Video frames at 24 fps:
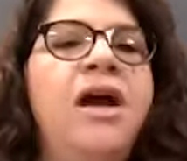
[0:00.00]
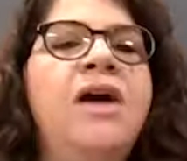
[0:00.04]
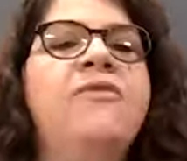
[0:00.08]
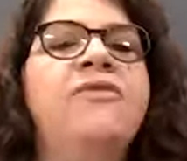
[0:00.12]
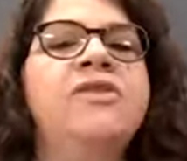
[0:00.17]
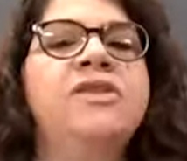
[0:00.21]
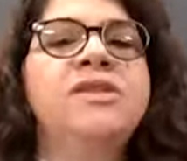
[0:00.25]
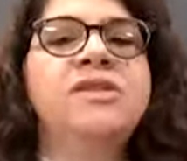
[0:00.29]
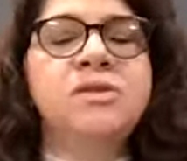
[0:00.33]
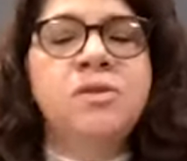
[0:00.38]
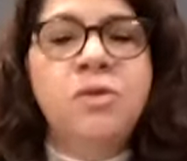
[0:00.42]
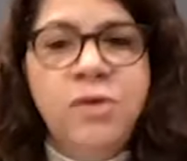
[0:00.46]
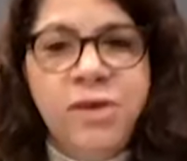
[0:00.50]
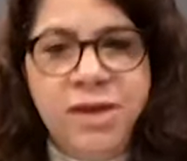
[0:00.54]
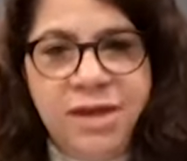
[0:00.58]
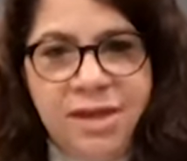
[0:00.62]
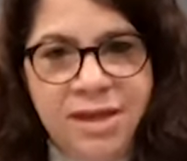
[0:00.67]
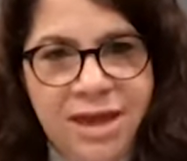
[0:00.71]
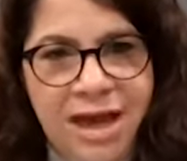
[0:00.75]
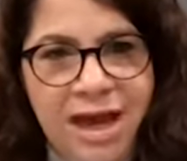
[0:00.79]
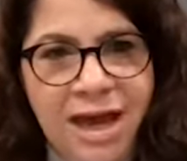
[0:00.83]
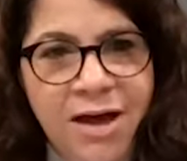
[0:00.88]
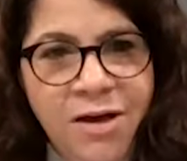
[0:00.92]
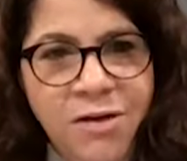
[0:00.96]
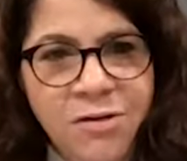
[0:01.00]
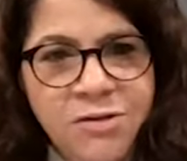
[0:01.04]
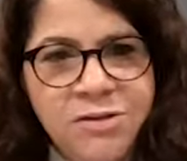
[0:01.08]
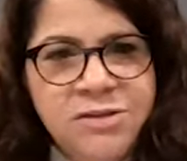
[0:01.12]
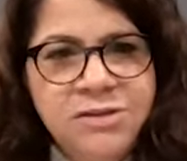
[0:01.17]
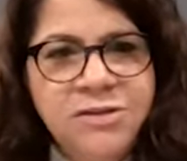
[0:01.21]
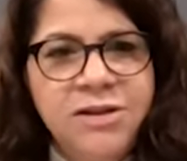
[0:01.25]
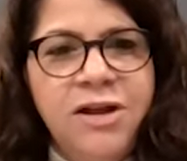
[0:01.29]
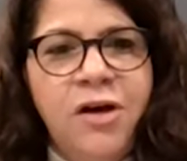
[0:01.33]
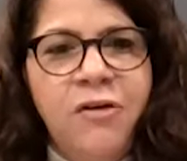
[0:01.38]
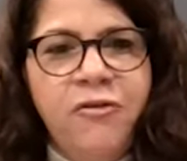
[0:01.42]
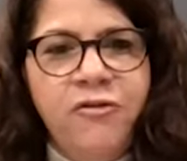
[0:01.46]
I was going out
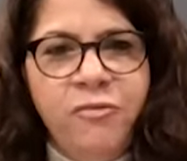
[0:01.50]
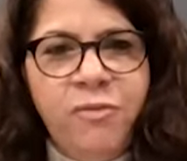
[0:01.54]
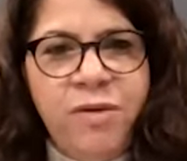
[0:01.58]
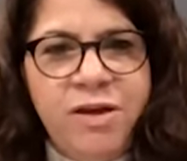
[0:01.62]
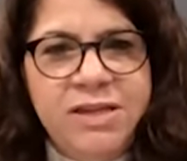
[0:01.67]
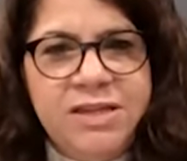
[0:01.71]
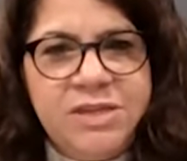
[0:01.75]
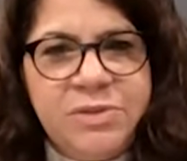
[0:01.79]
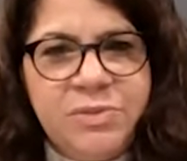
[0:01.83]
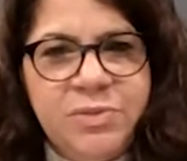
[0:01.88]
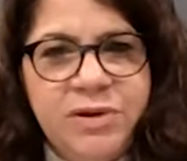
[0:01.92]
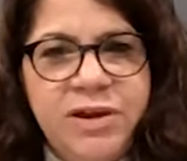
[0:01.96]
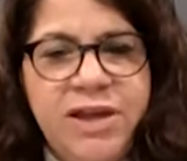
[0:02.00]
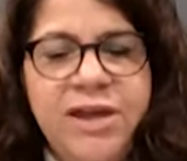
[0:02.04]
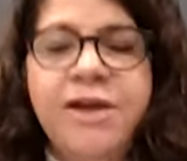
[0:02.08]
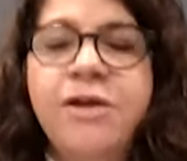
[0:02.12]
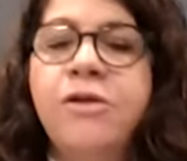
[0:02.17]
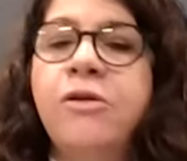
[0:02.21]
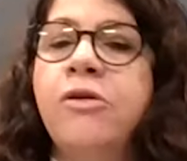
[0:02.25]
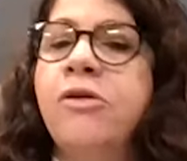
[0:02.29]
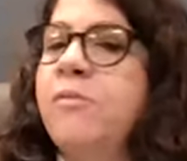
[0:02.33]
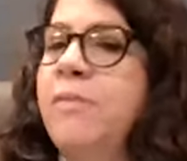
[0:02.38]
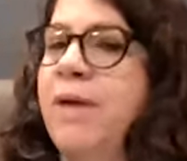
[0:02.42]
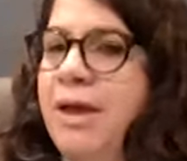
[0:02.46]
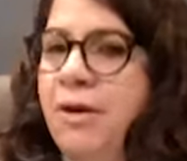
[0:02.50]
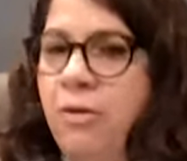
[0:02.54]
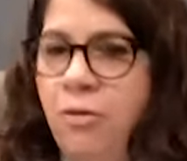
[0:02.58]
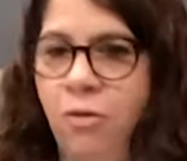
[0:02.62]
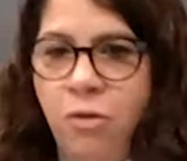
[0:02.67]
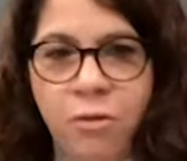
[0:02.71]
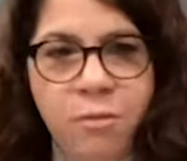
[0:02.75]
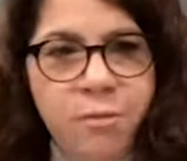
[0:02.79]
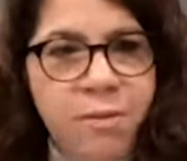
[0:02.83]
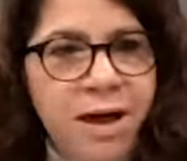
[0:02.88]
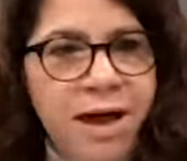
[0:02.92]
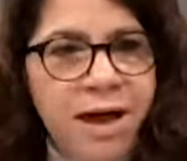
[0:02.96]
of my spray or my
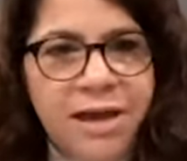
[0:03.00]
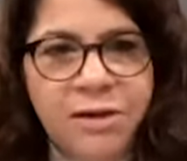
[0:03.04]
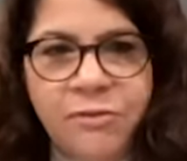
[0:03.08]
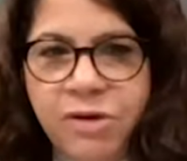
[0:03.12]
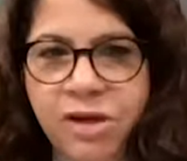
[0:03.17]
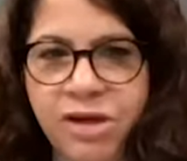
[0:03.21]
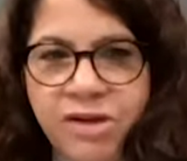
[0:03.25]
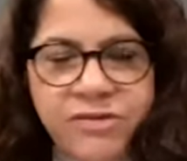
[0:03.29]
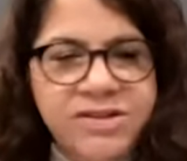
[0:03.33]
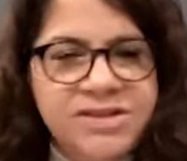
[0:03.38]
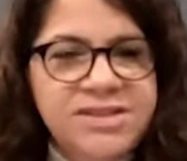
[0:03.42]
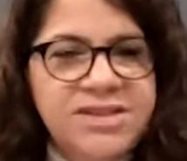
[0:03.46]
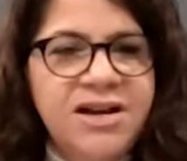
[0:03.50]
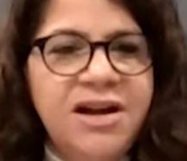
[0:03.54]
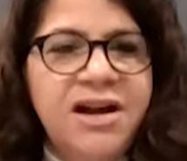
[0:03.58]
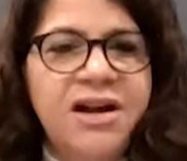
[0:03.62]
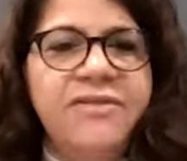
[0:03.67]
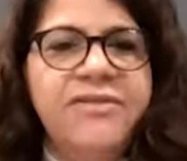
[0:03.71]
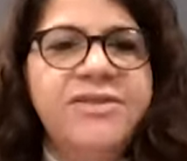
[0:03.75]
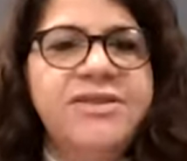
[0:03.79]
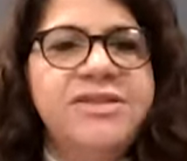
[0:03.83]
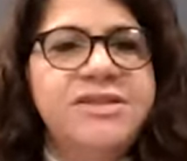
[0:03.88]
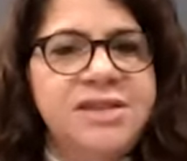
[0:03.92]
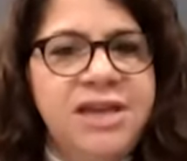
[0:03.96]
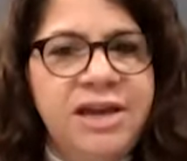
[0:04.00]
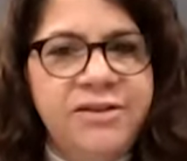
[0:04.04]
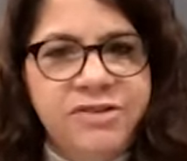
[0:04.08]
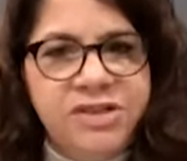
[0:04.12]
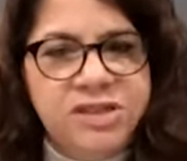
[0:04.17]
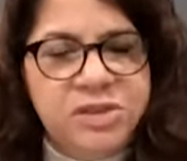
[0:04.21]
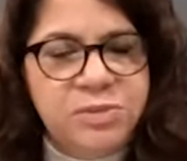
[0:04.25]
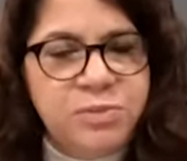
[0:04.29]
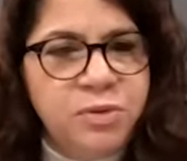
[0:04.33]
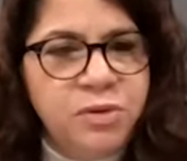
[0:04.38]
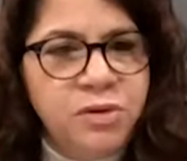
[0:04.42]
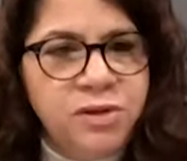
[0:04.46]
combine when I was harvesting, I
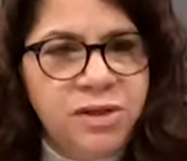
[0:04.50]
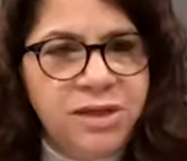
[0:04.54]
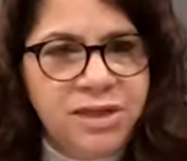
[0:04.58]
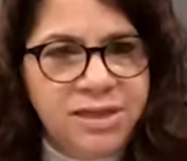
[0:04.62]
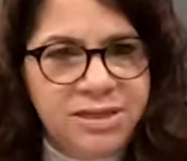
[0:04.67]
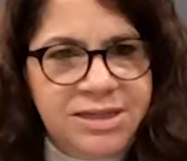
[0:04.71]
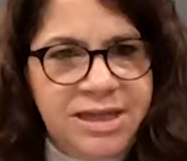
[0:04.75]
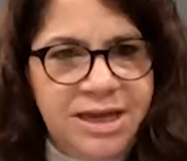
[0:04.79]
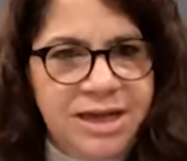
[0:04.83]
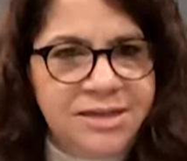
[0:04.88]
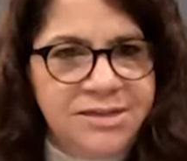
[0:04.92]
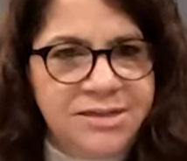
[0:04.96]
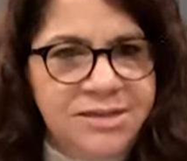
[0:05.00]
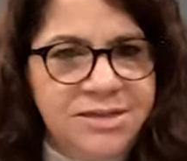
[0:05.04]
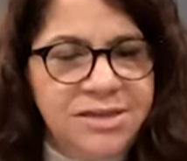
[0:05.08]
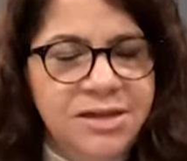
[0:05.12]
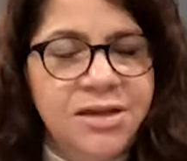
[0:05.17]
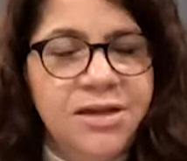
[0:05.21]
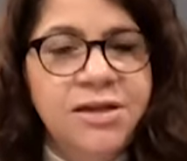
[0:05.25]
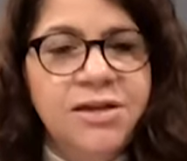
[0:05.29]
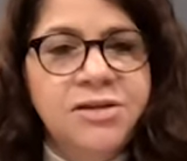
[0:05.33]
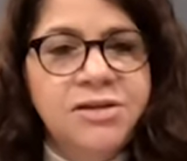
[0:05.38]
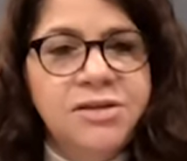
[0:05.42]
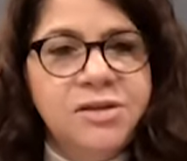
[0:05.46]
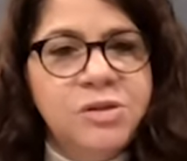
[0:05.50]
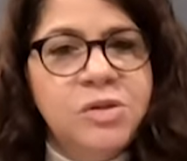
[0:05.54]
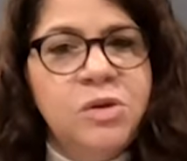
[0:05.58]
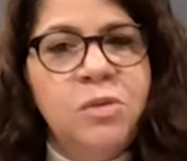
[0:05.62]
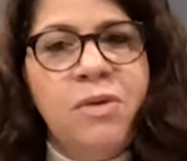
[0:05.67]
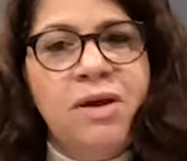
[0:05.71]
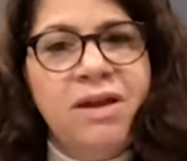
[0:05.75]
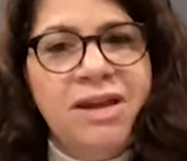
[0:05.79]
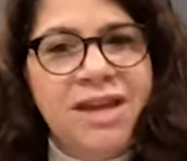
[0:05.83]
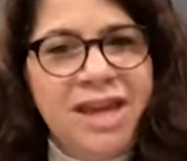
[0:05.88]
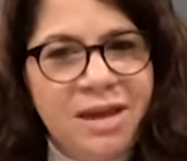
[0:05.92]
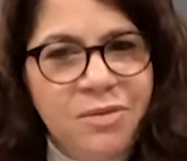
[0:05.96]
was pulling that. So
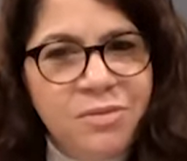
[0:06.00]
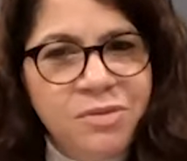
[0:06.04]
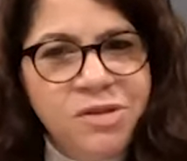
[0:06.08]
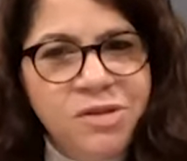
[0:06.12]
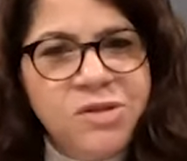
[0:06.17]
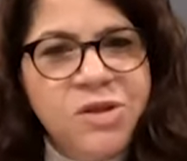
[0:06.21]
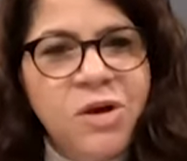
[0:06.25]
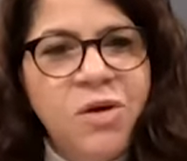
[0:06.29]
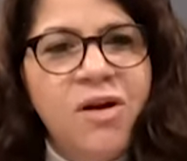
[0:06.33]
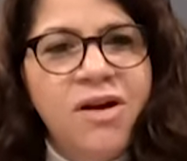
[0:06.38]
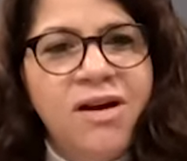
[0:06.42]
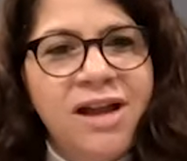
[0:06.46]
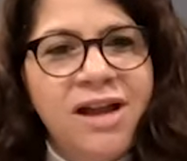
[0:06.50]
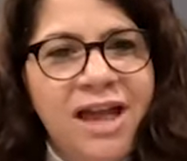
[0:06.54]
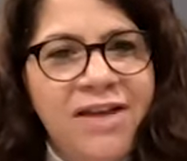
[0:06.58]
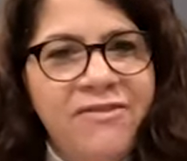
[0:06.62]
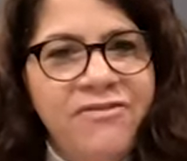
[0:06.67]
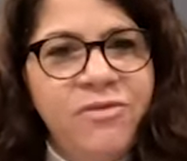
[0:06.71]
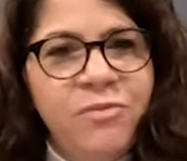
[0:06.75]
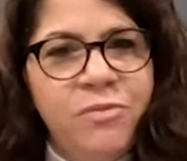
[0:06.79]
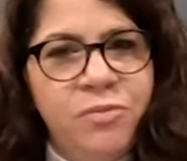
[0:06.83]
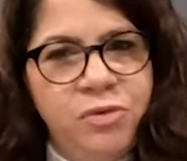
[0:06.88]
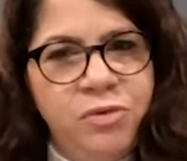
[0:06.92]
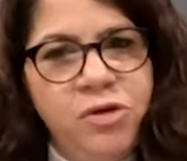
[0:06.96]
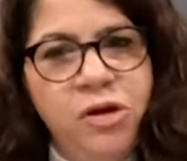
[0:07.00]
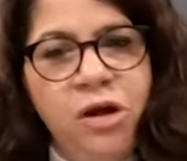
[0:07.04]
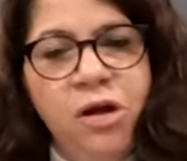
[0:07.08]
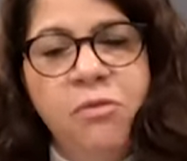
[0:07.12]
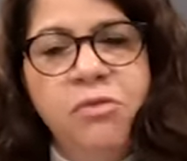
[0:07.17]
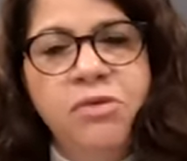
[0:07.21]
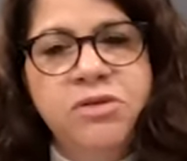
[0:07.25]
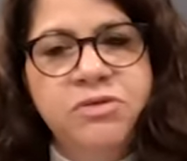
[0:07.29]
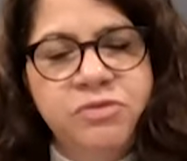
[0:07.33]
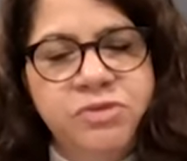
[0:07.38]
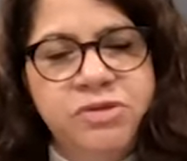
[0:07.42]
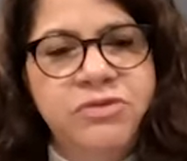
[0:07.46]
my neighbors all are having
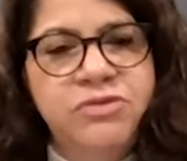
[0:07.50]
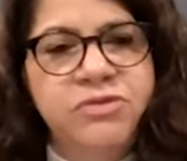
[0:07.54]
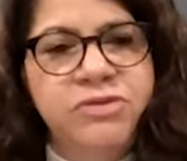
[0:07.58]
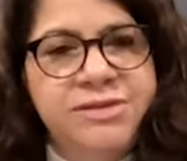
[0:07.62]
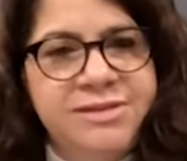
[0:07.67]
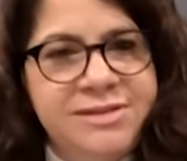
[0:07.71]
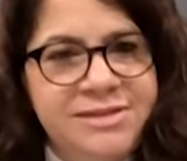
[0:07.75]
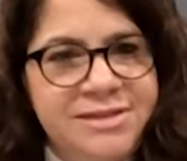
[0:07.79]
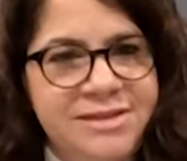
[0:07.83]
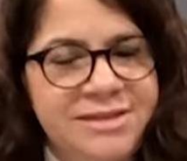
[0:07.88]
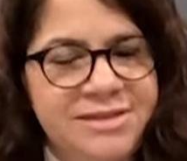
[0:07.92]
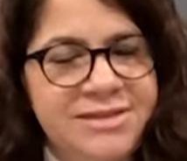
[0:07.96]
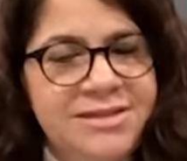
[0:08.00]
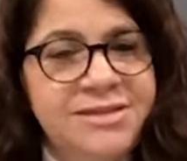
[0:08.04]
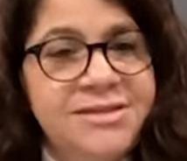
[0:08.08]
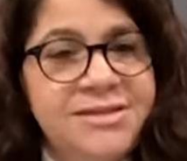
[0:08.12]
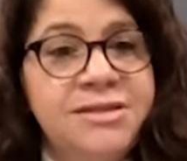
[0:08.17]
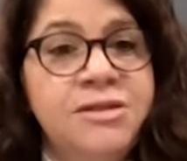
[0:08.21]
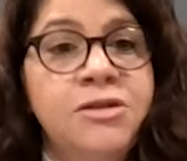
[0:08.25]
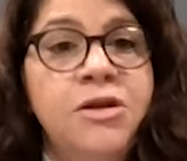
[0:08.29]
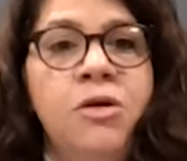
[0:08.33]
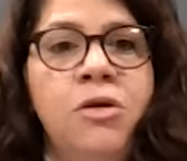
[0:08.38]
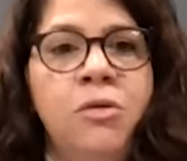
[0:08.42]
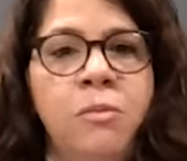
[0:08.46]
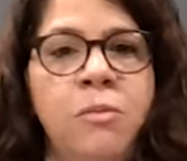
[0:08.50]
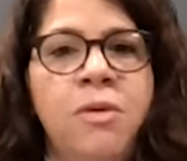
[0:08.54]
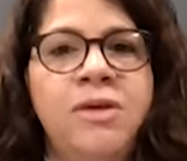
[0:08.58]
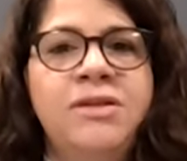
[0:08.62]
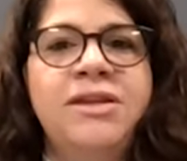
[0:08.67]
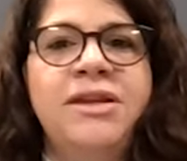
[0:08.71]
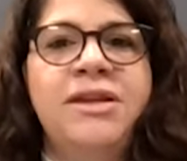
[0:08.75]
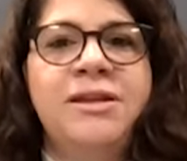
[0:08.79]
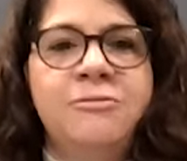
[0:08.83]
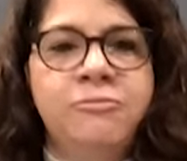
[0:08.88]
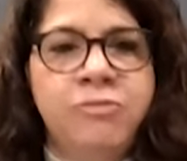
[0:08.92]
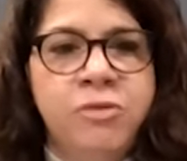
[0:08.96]
problems with resistance. No, but
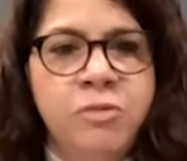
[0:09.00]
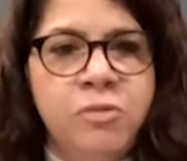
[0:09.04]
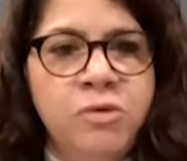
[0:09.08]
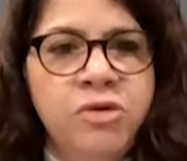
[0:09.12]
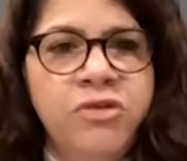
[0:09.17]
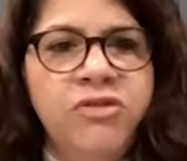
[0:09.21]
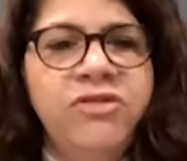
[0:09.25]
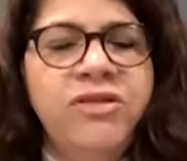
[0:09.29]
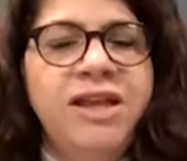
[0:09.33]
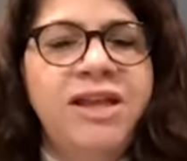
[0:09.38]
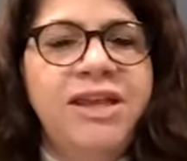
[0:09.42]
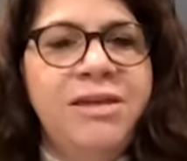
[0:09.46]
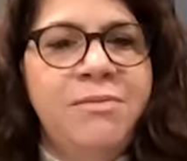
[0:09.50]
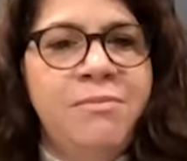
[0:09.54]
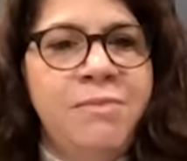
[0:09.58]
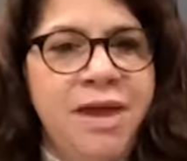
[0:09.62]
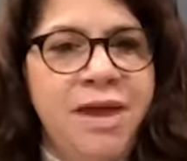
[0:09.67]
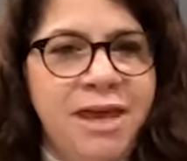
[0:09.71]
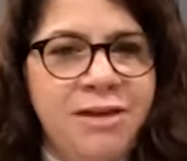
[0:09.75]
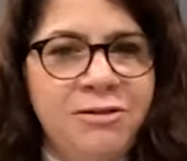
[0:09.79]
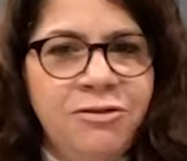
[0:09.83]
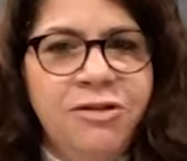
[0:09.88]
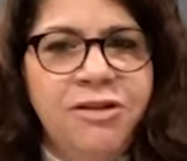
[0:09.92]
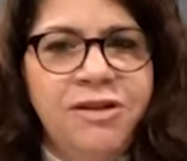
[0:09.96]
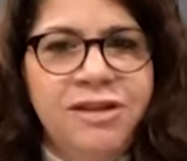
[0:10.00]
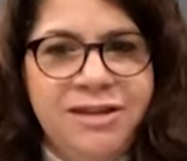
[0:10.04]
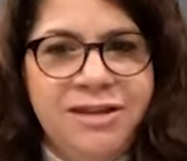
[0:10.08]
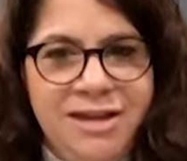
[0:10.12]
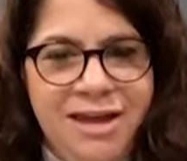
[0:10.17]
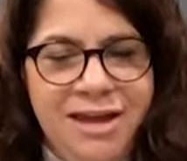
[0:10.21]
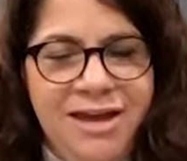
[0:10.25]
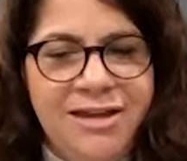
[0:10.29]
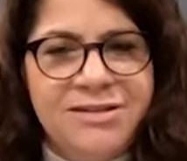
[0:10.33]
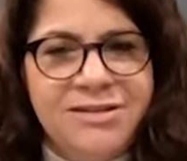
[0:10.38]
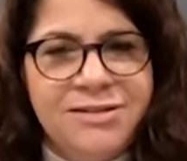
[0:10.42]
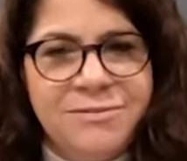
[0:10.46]
I remove like manually
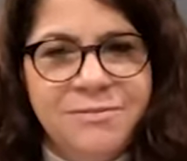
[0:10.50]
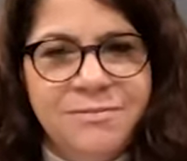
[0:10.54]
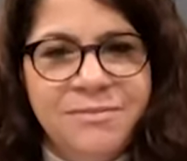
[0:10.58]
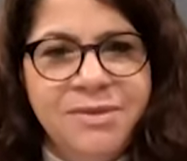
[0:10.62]
that.